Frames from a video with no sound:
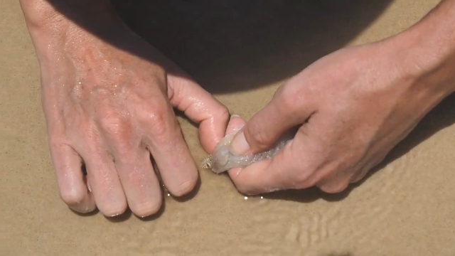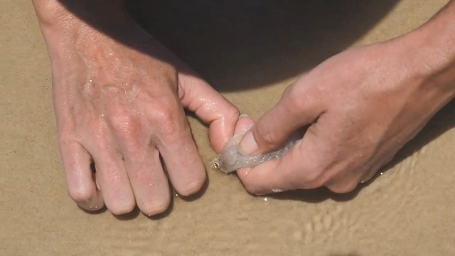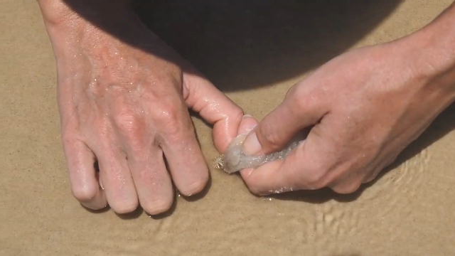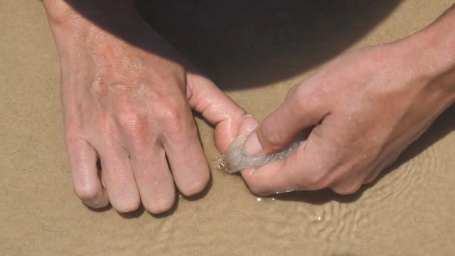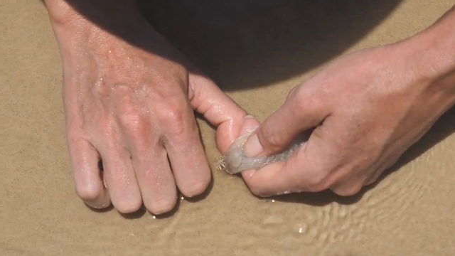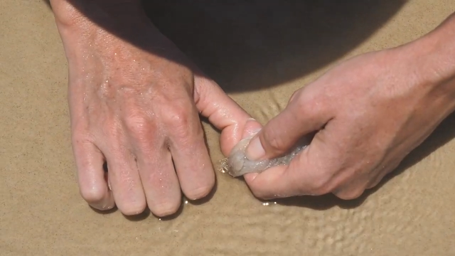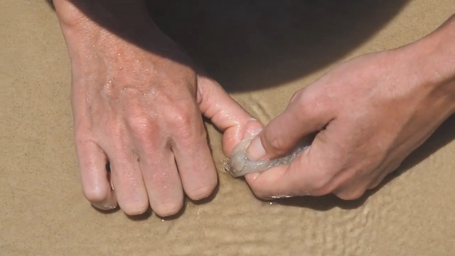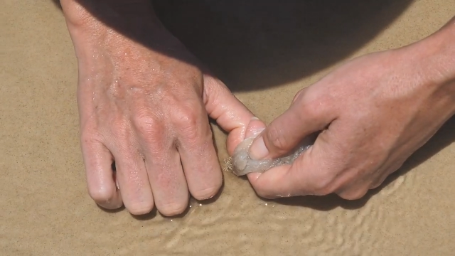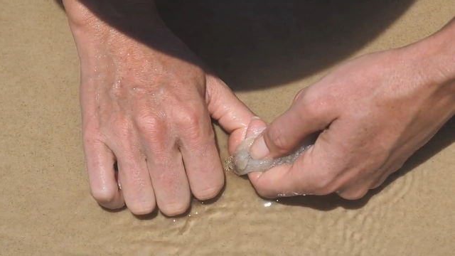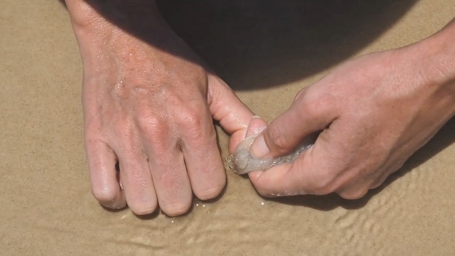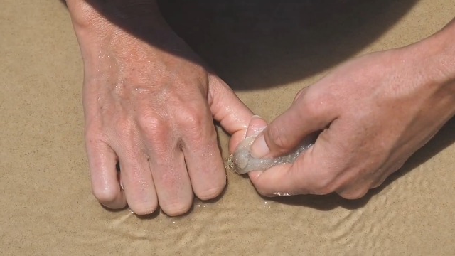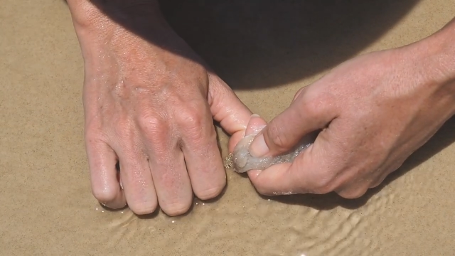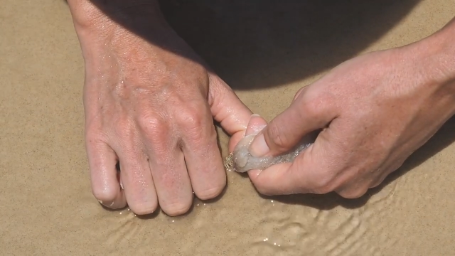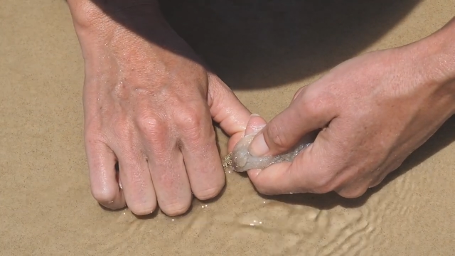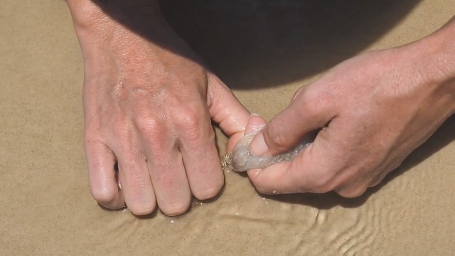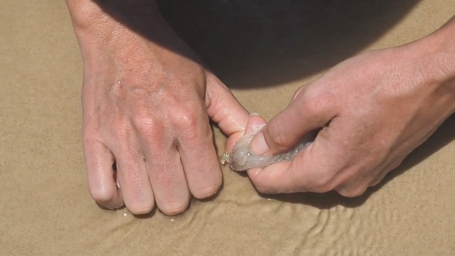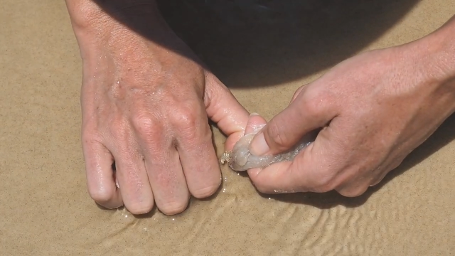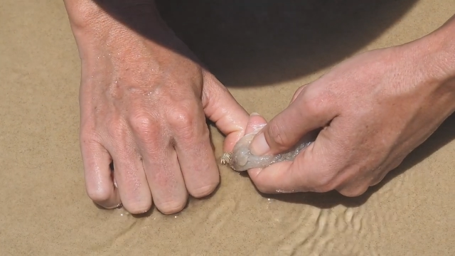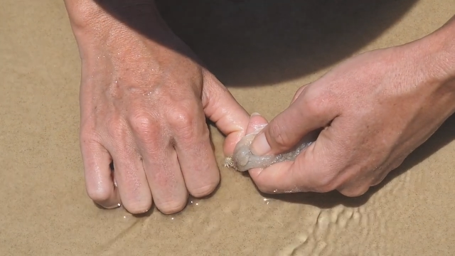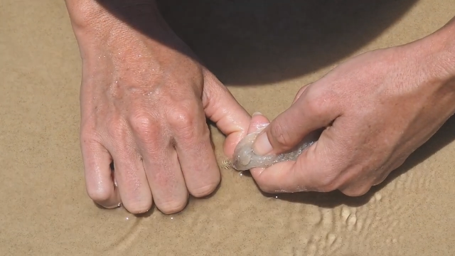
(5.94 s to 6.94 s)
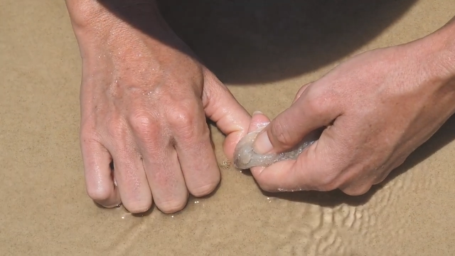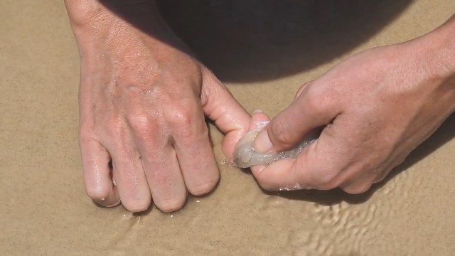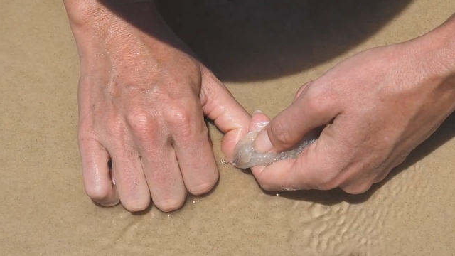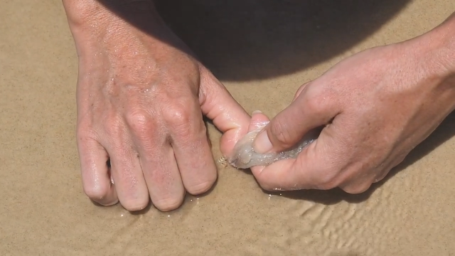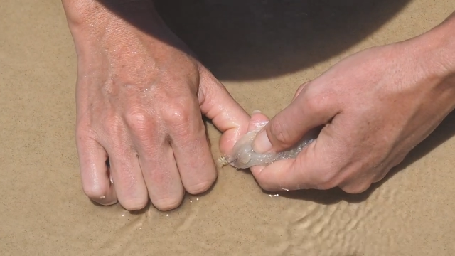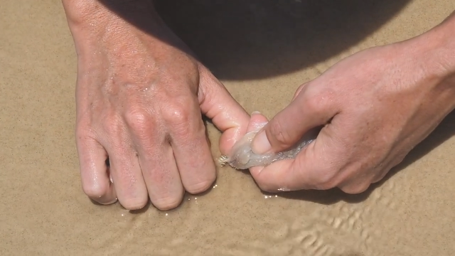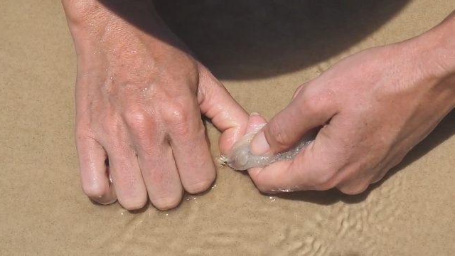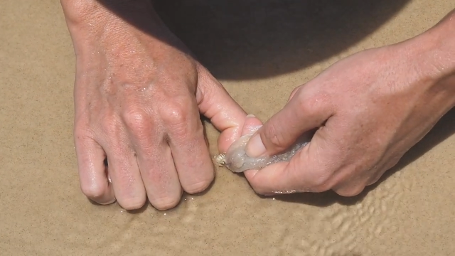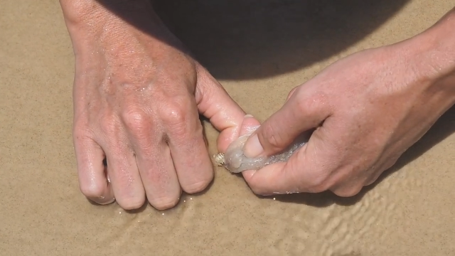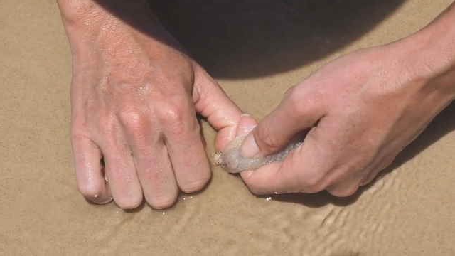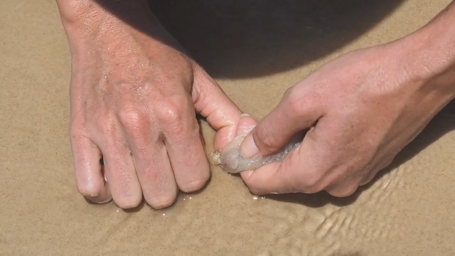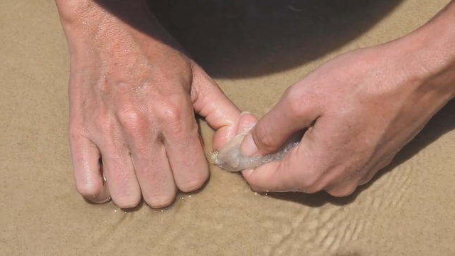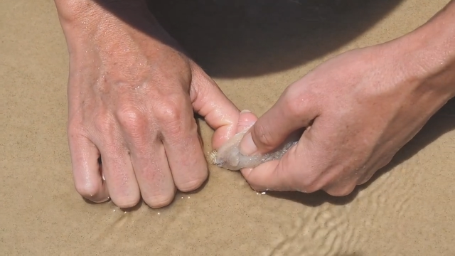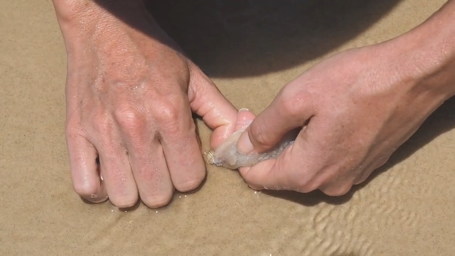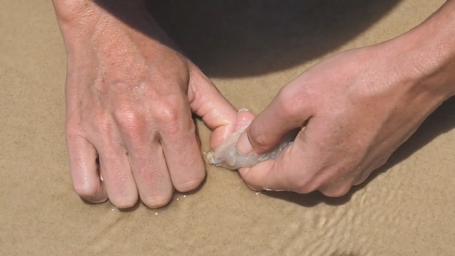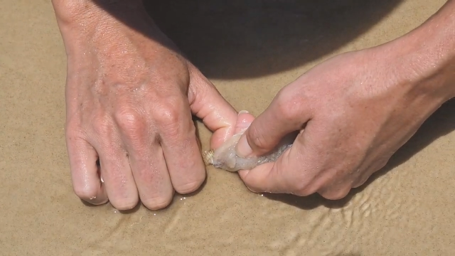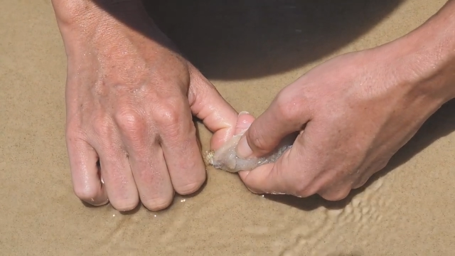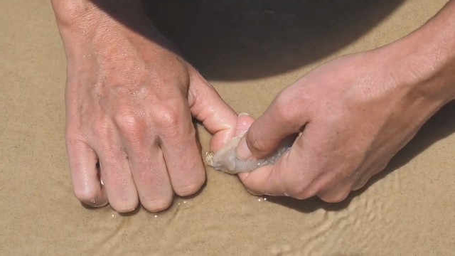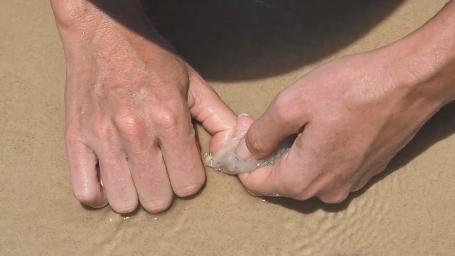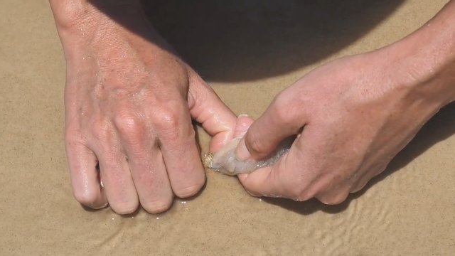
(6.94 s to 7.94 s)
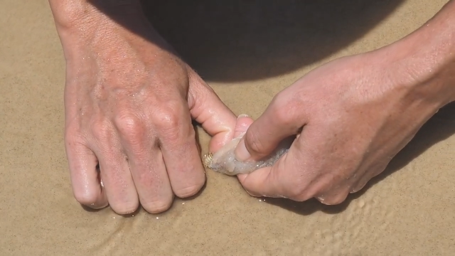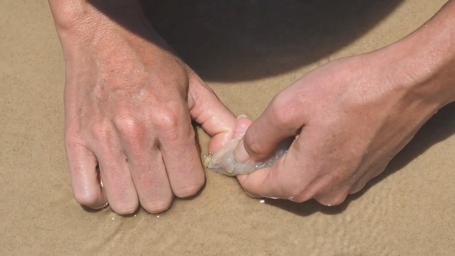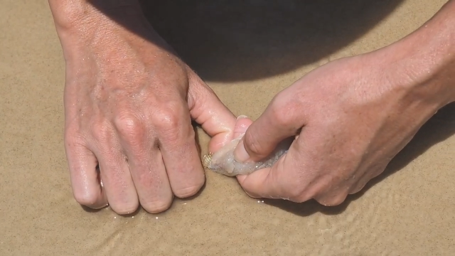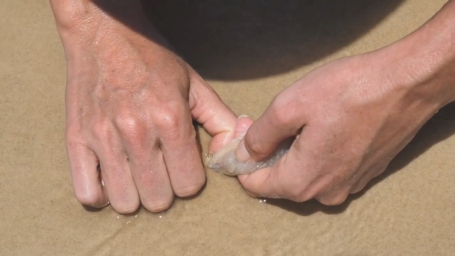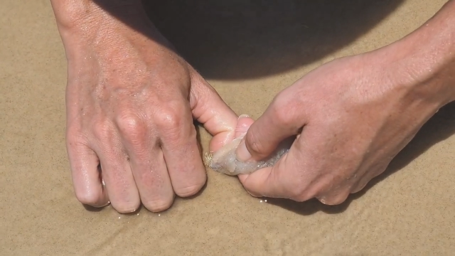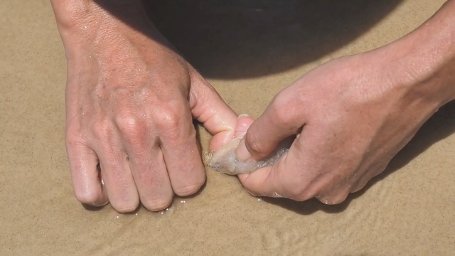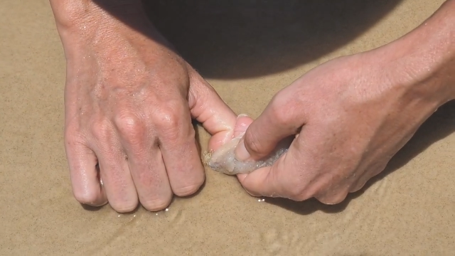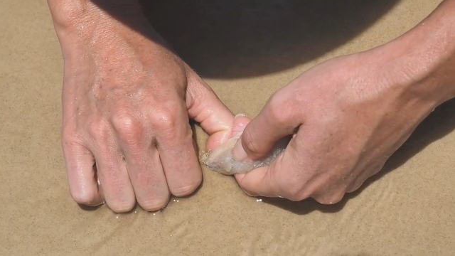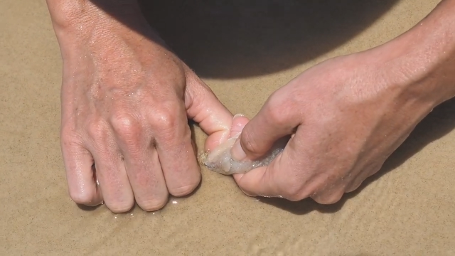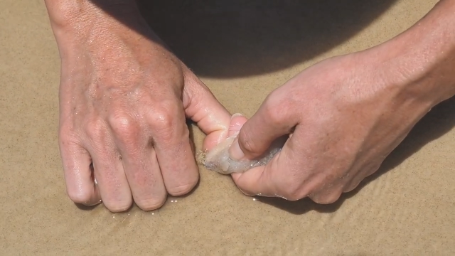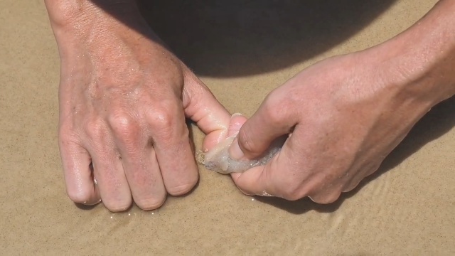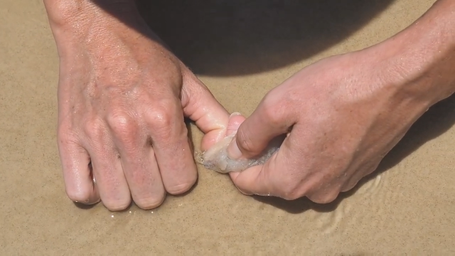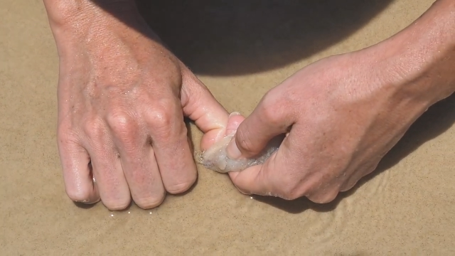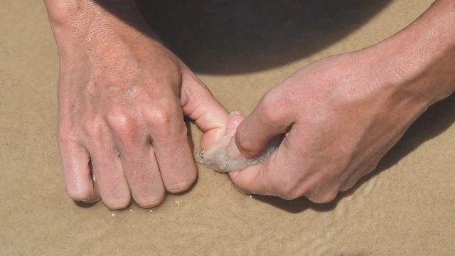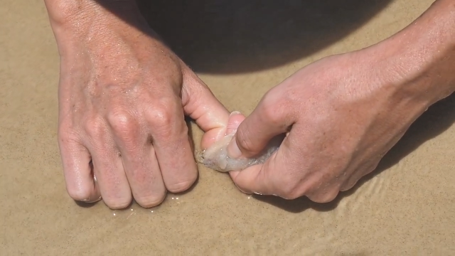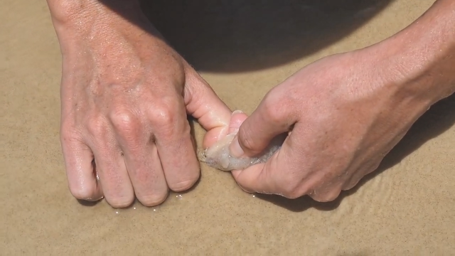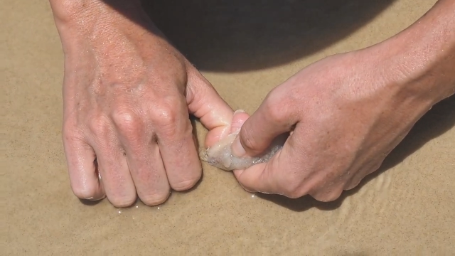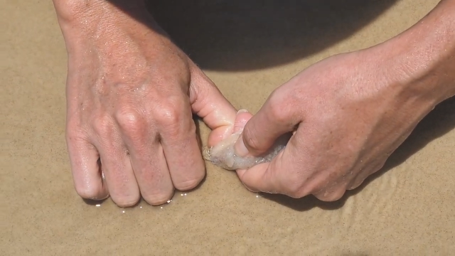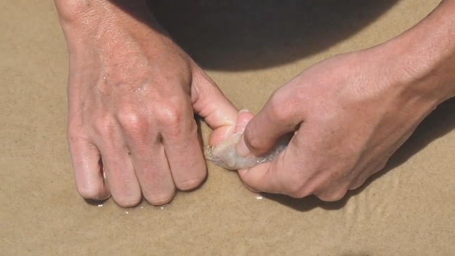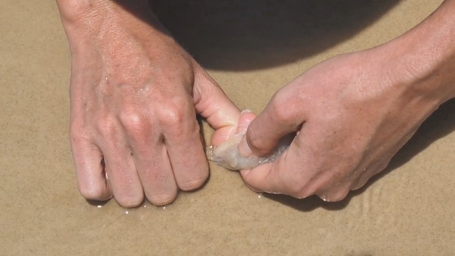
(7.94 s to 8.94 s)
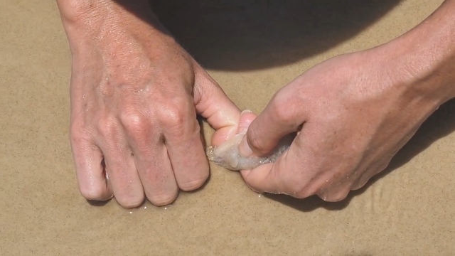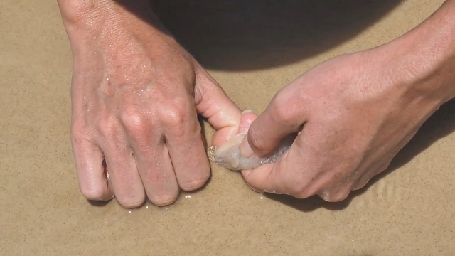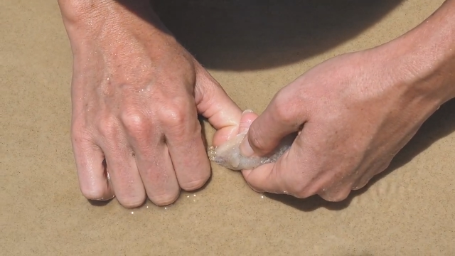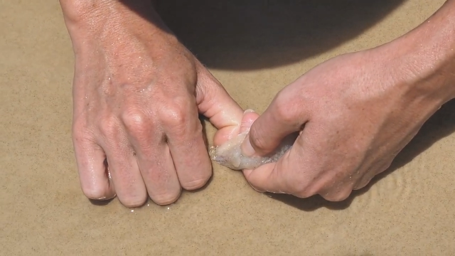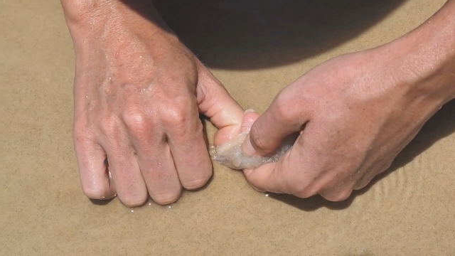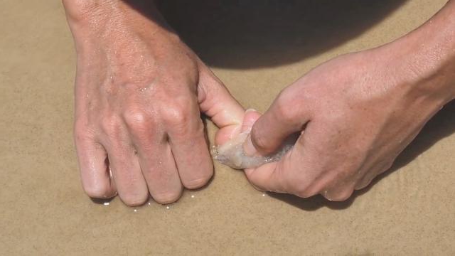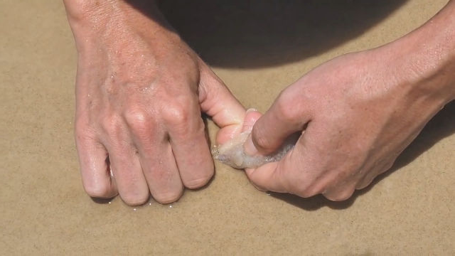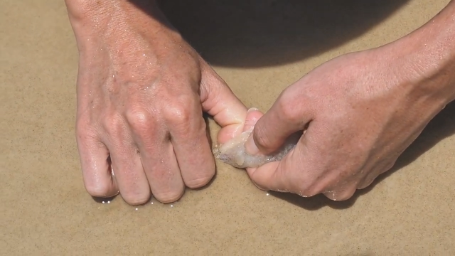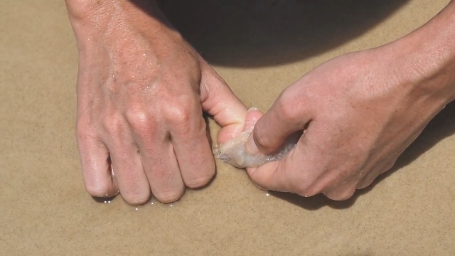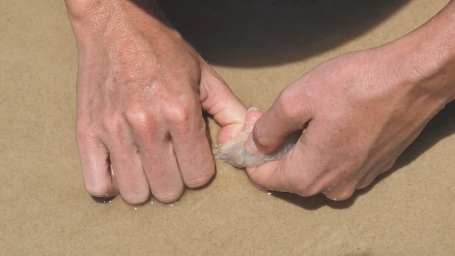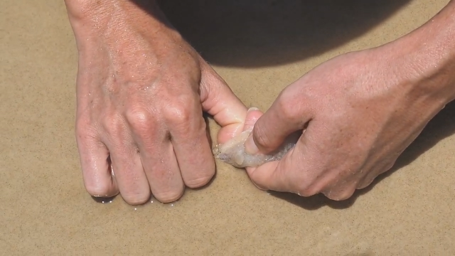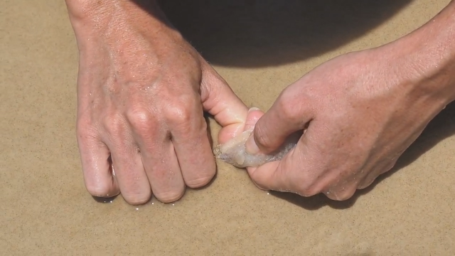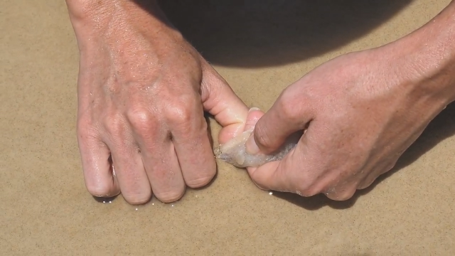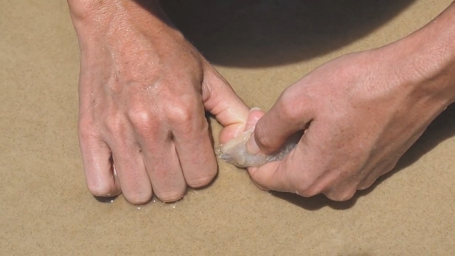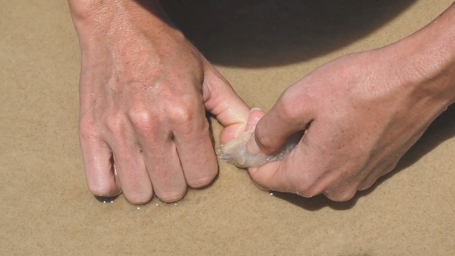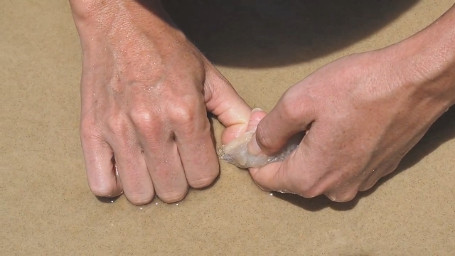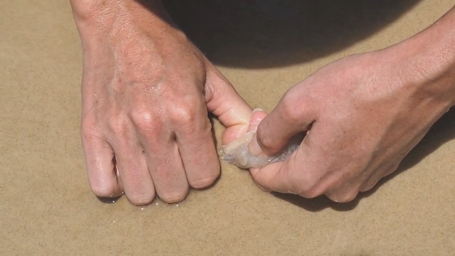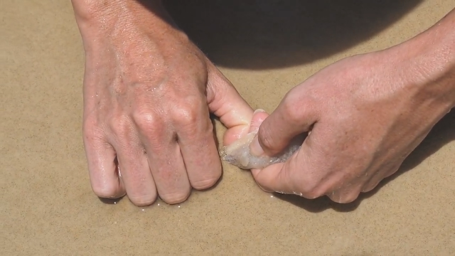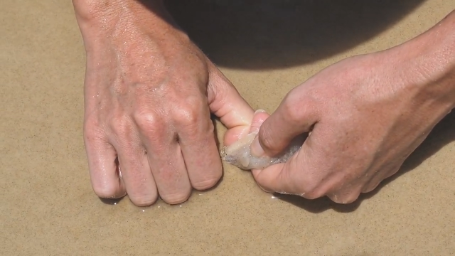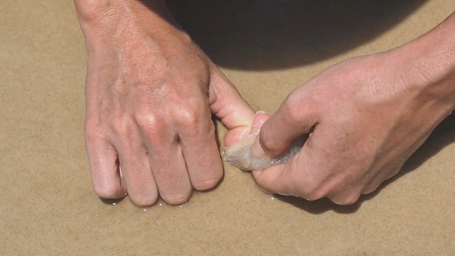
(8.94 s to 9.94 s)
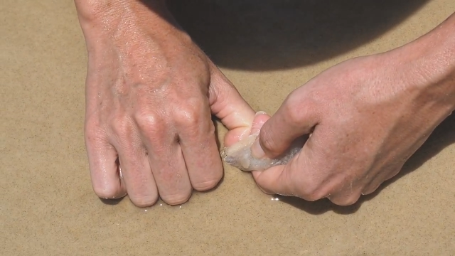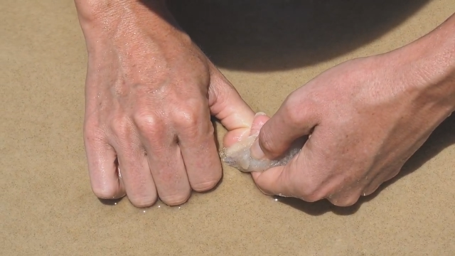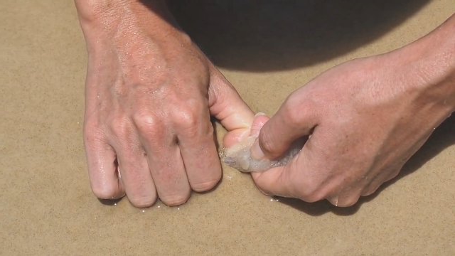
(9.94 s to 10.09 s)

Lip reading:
No face is visible, so there are no lips to read.